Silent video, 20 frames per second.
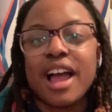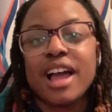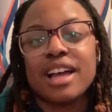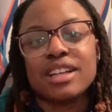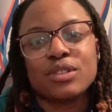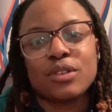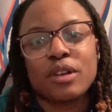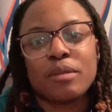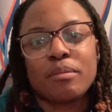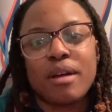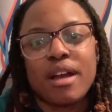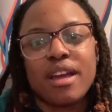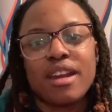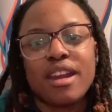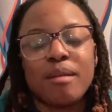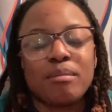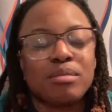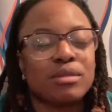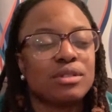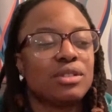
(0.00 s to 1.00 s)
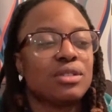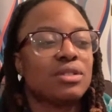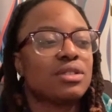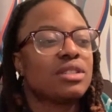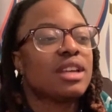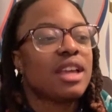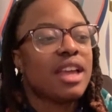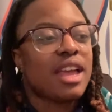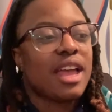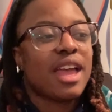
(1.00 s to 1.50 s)
I drank pineapple
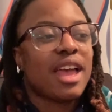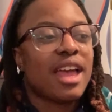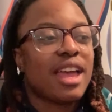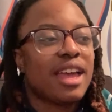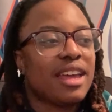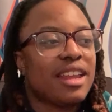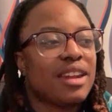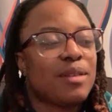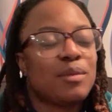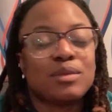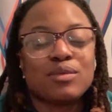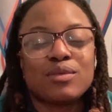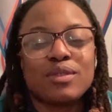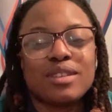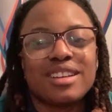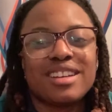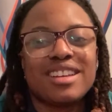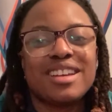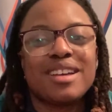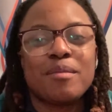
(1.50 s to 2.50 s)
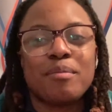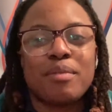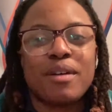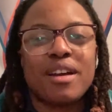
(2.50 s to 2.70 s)
juice and it was really good